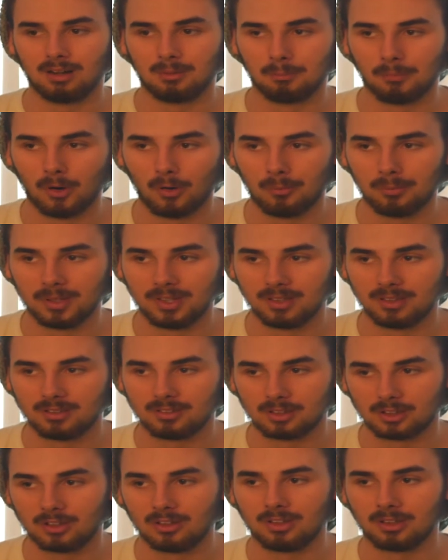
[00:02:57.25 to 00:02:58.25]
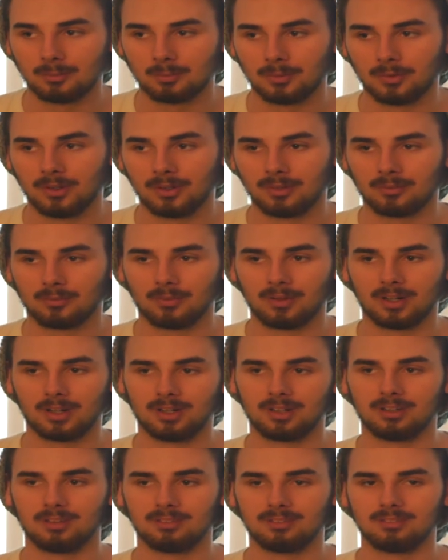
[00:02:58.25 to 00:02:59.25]
uh, a moment, turning point
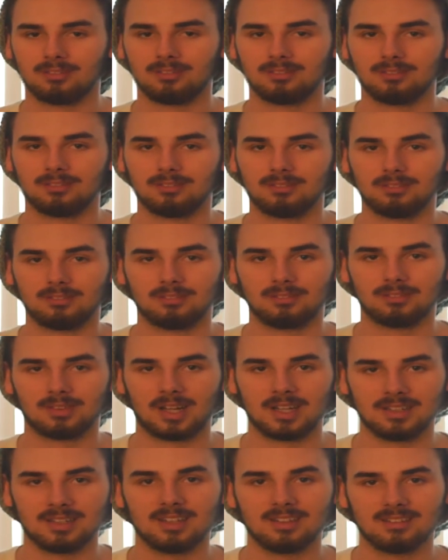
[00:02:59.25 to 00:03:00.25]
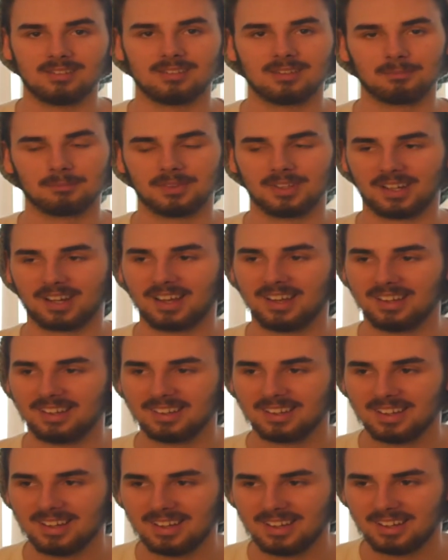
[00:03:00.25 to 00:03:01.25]
where I did something.